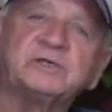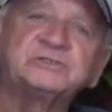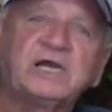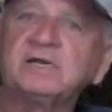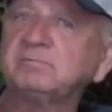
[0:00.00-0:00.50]
It's
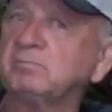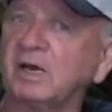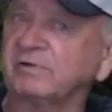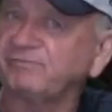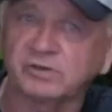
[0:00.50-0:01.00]
not
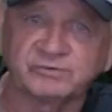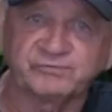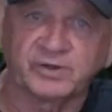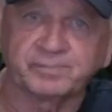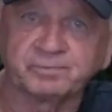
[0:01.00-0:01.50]

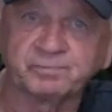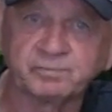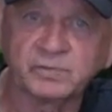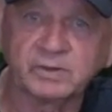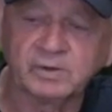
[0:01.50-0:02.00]
monofilament.
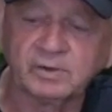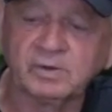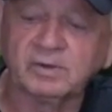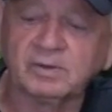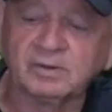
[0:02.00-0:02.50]

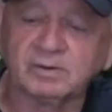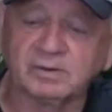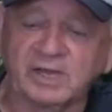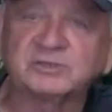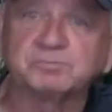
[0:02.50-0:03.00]
It's